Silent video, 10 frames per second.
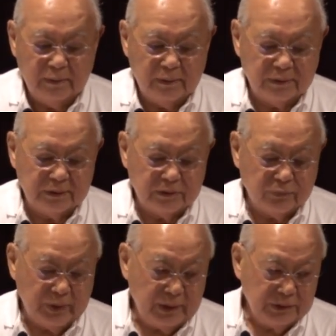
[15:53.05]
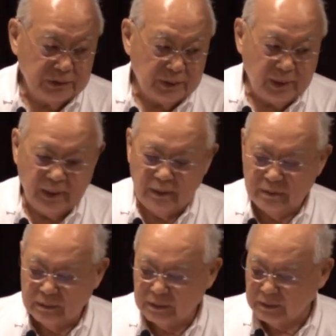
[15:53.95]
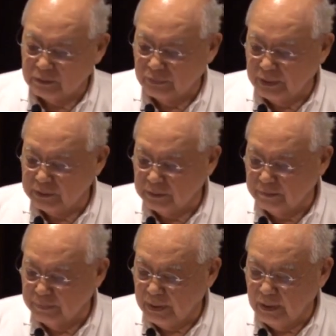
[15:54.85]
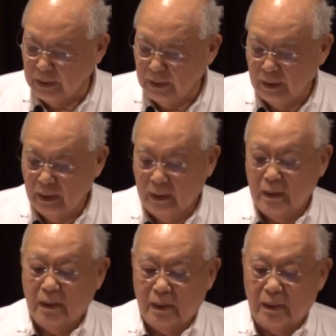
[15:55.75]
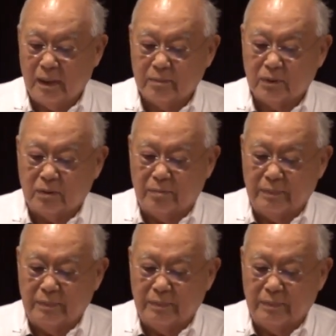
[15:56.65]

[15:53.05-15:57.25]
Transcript: this is reagent A, this is reagent B, and I'm going to